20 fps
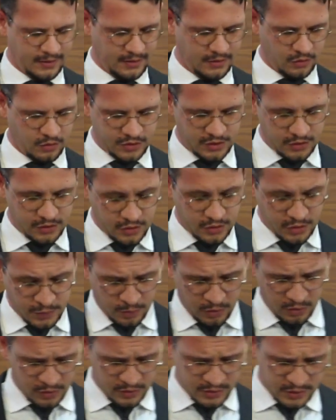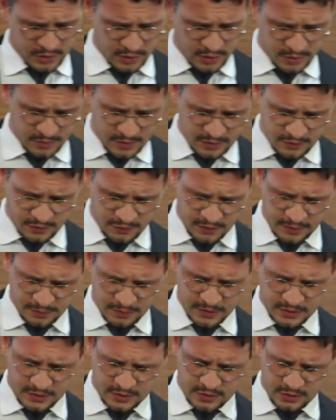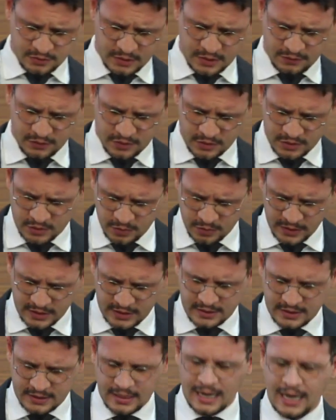Or to use Paul's terms in Philippians 3, verse 20,